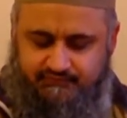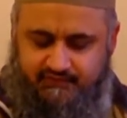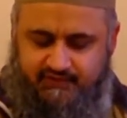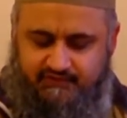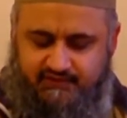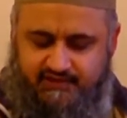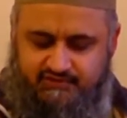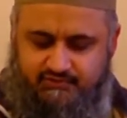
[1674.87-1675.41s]

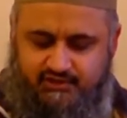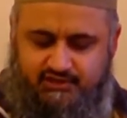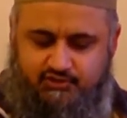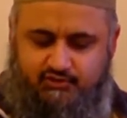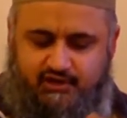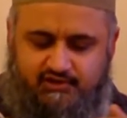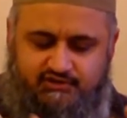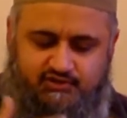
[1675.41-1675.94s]
That's what they're
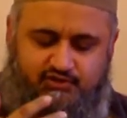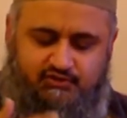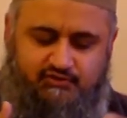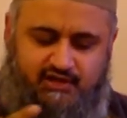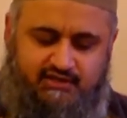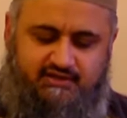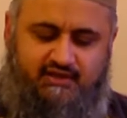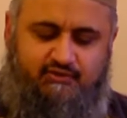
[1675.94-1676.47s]
trying to
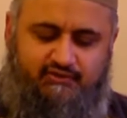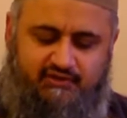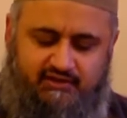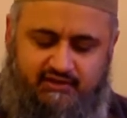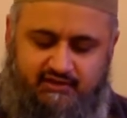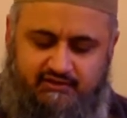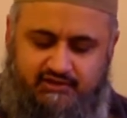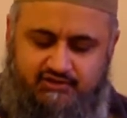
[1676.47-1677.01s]
create now on the
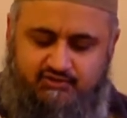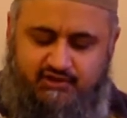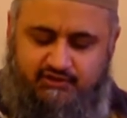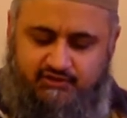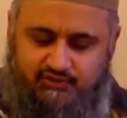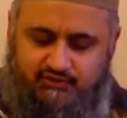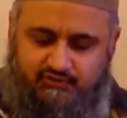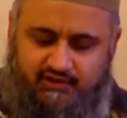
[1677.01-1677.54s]
Earth. They're trying
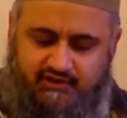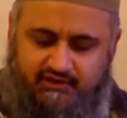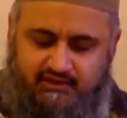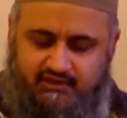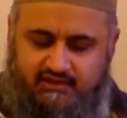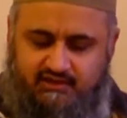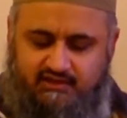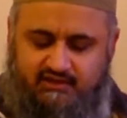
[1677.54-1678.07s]
to create
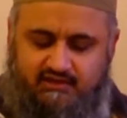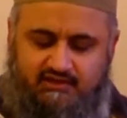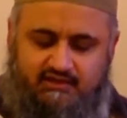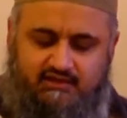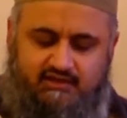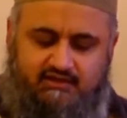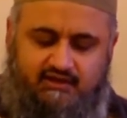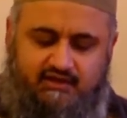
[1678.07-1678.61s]
the
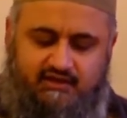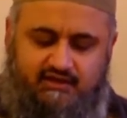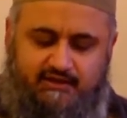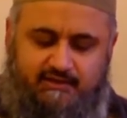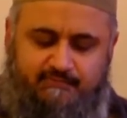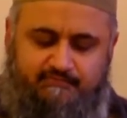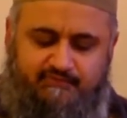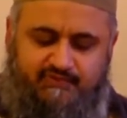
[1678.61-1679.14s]

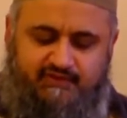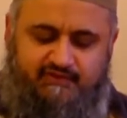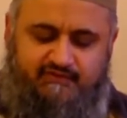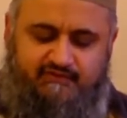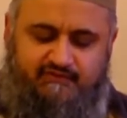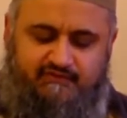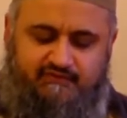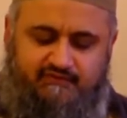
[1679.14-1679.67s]
um,
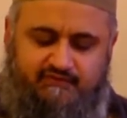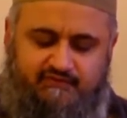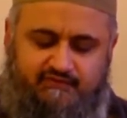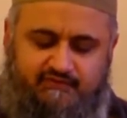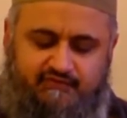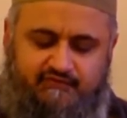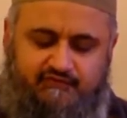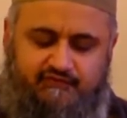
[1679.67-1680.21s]

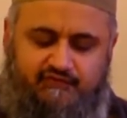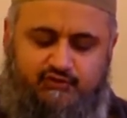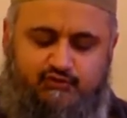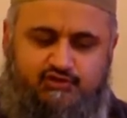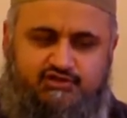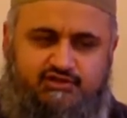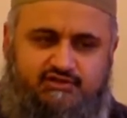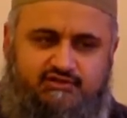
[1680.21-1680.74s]

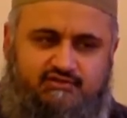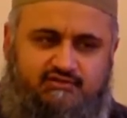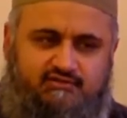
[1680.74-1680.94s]
fusion